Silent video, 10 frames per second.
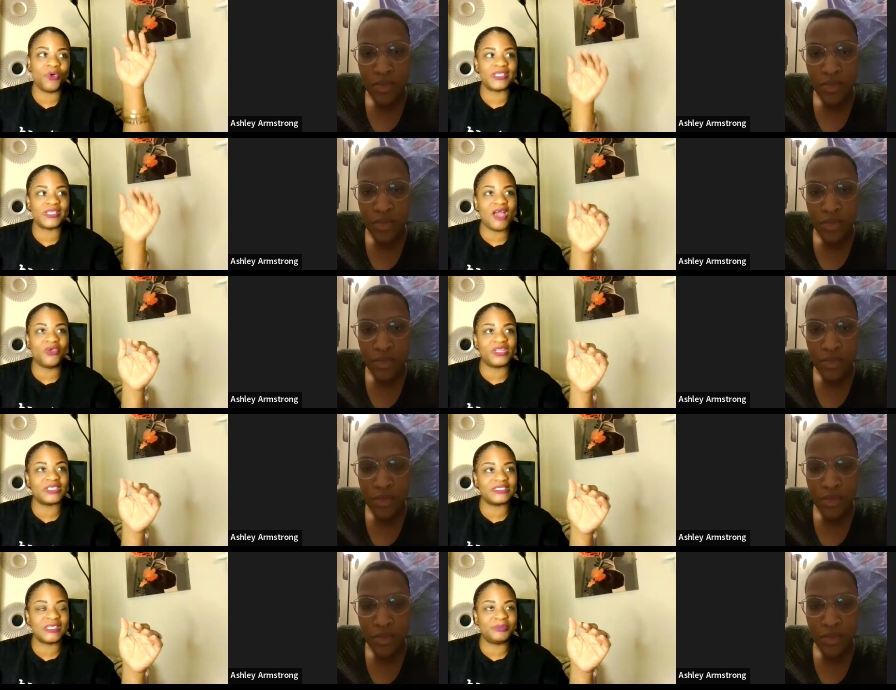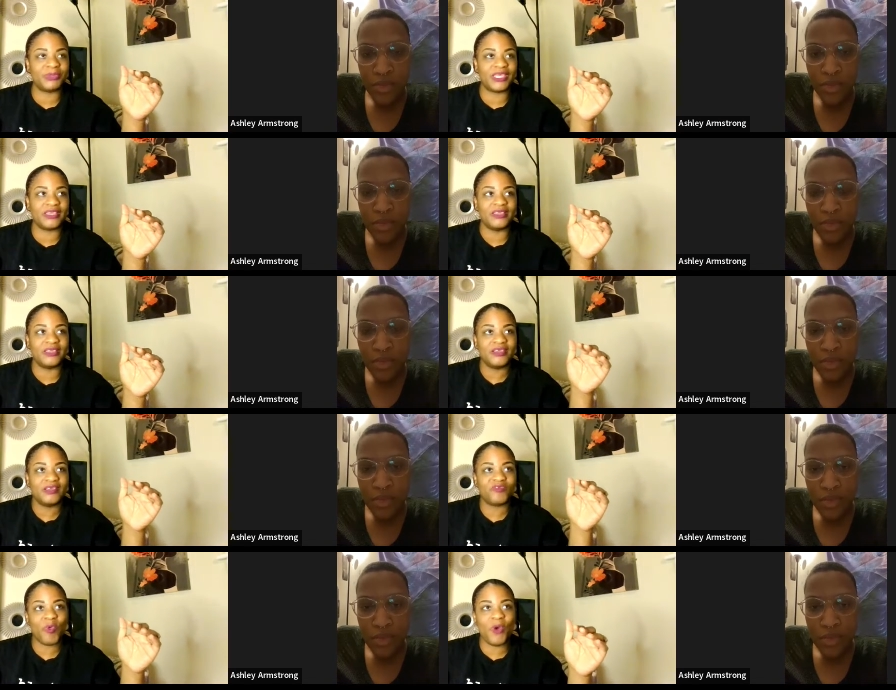Speaker 1: oh, downloaded a template
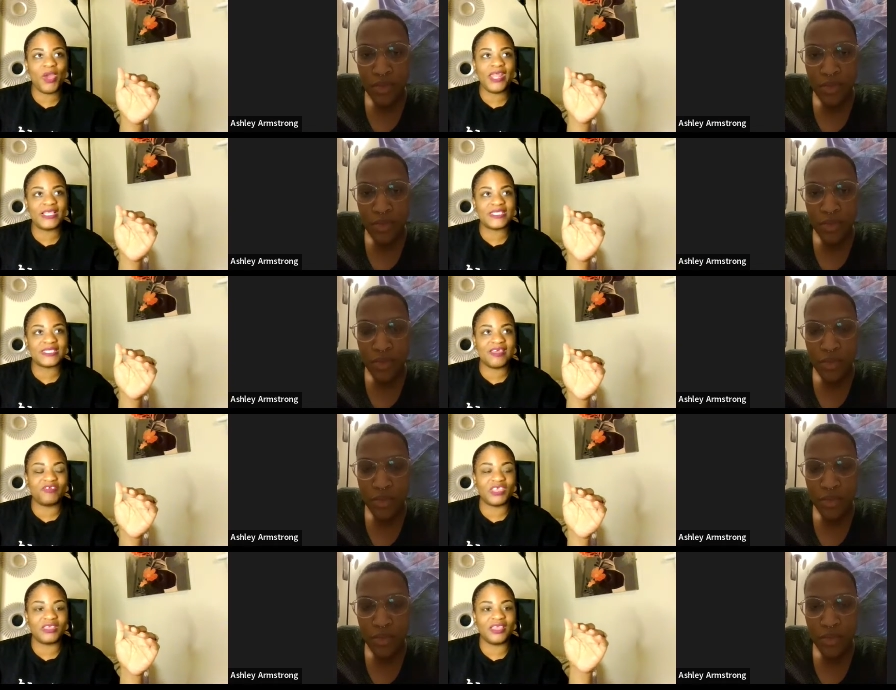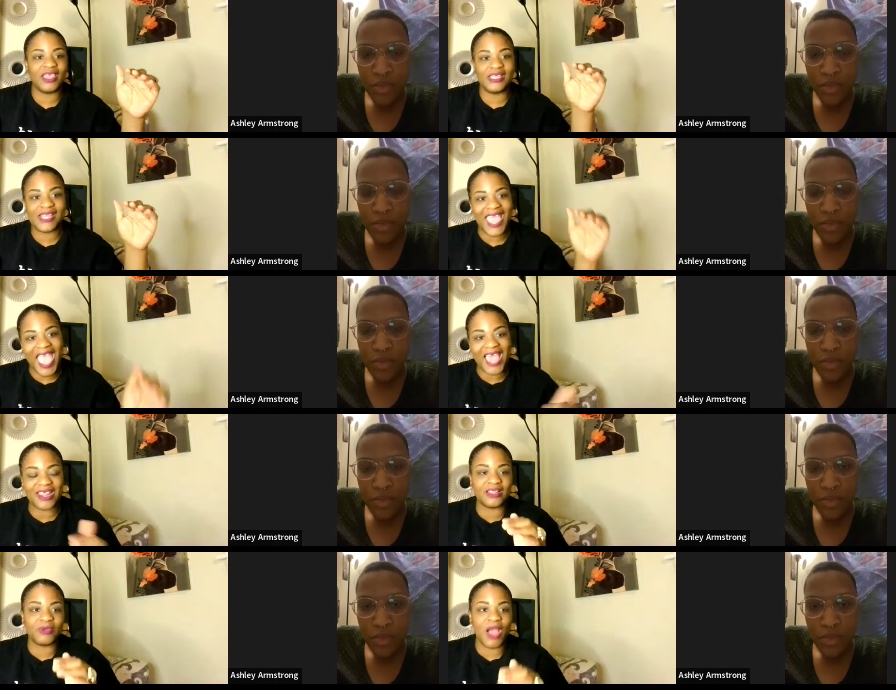for 197 and then
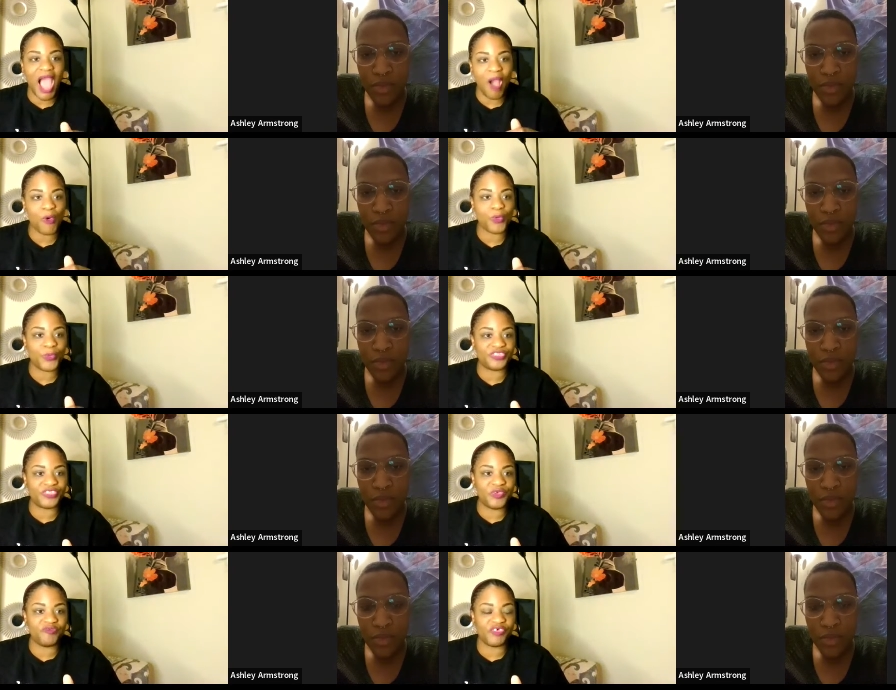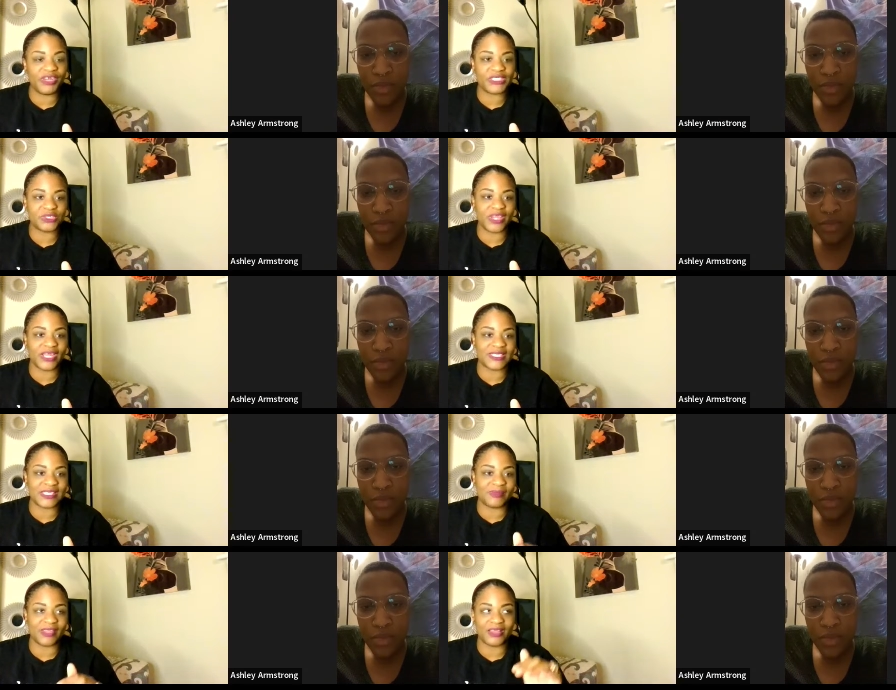added an hour with you for an additional
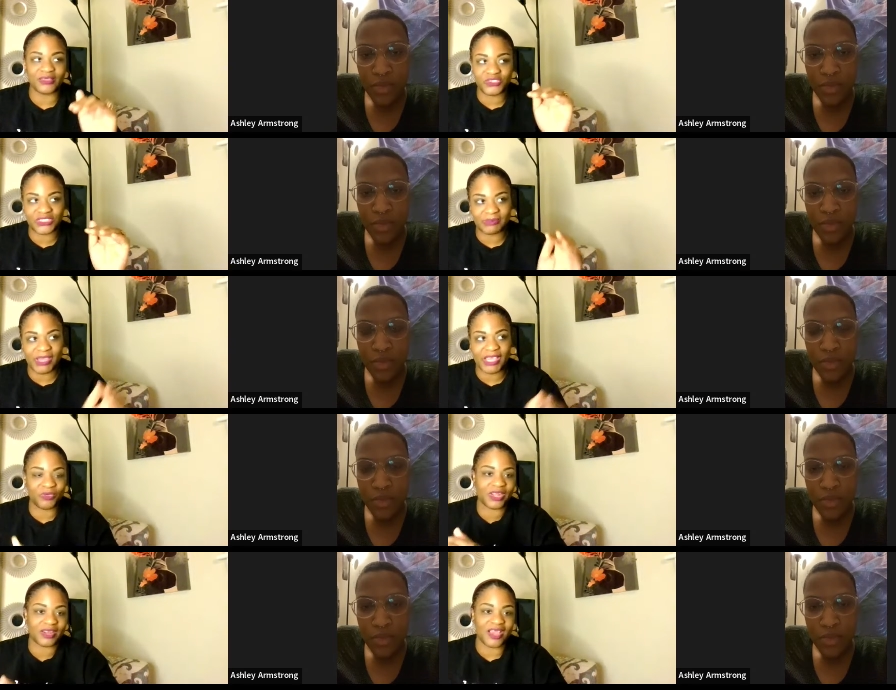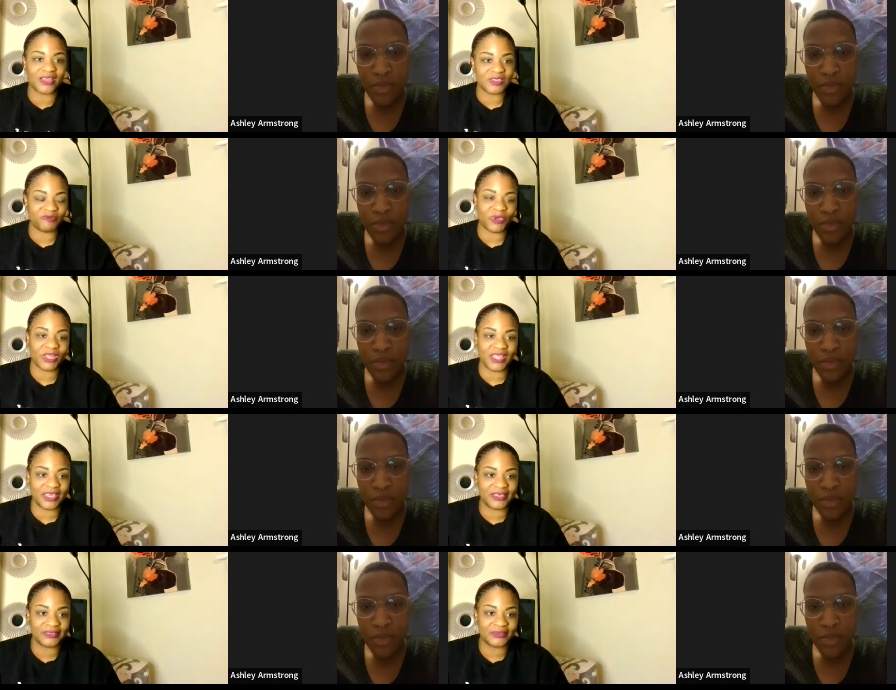$97. You just made $300 off of one
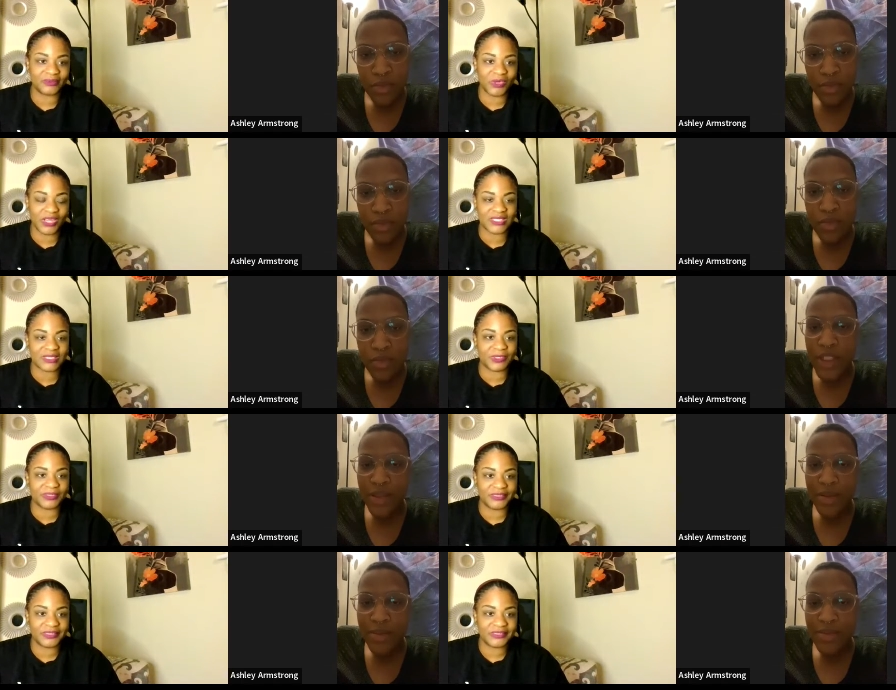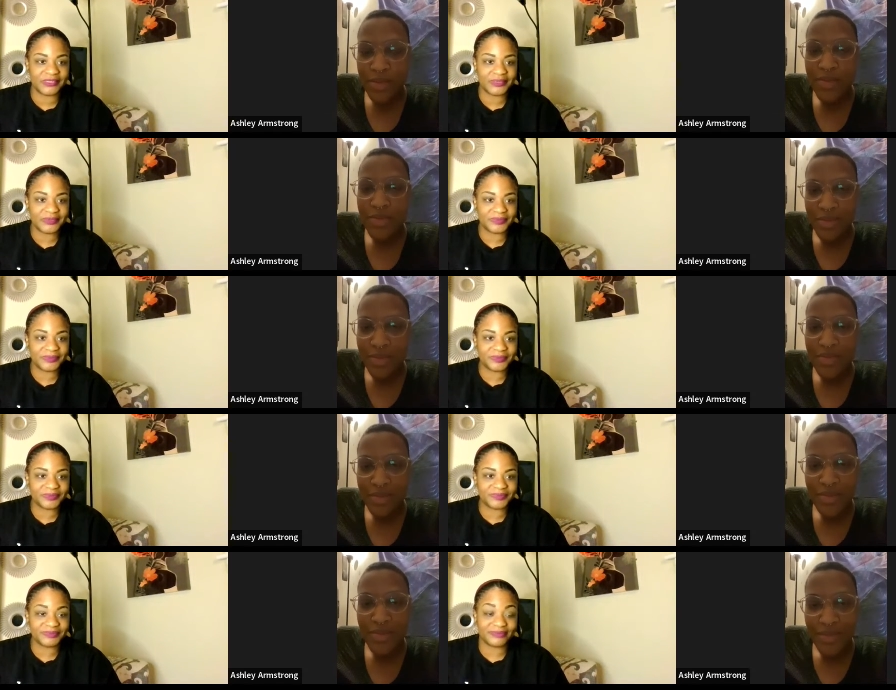client, one customer. Yeah.
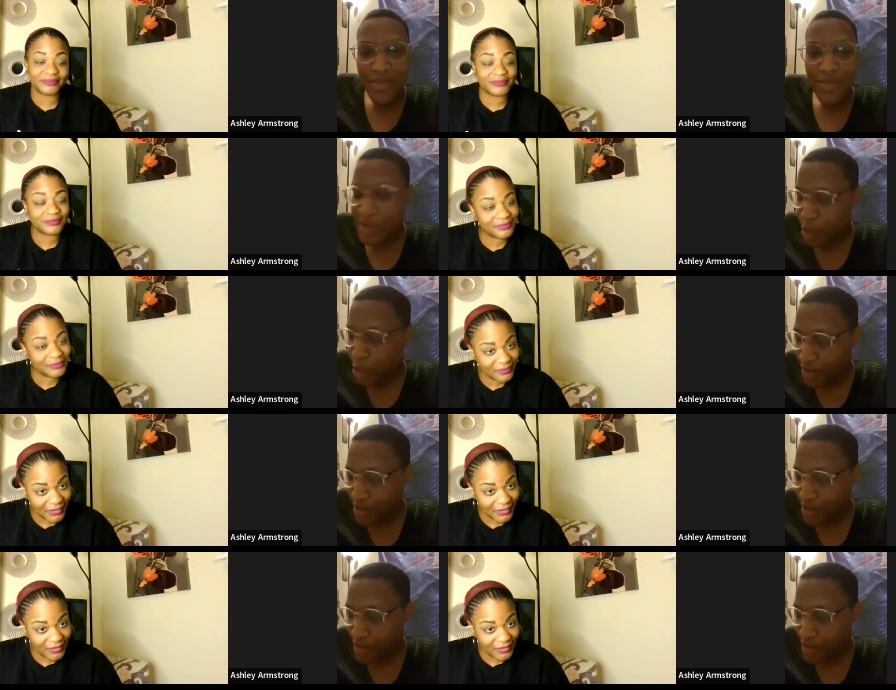Smart.